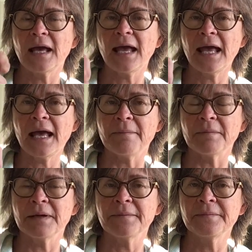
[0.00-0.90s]

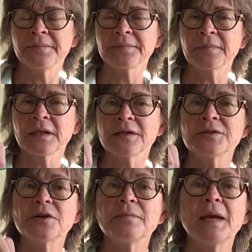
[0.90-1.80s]
M.
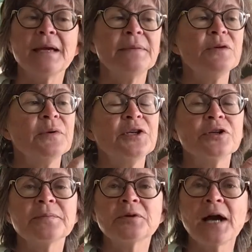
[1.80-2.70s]
So maybe when
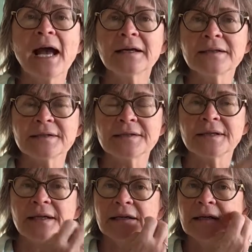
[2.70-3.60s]
you're
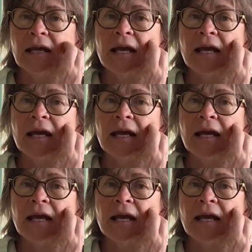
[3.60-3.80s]
practicing,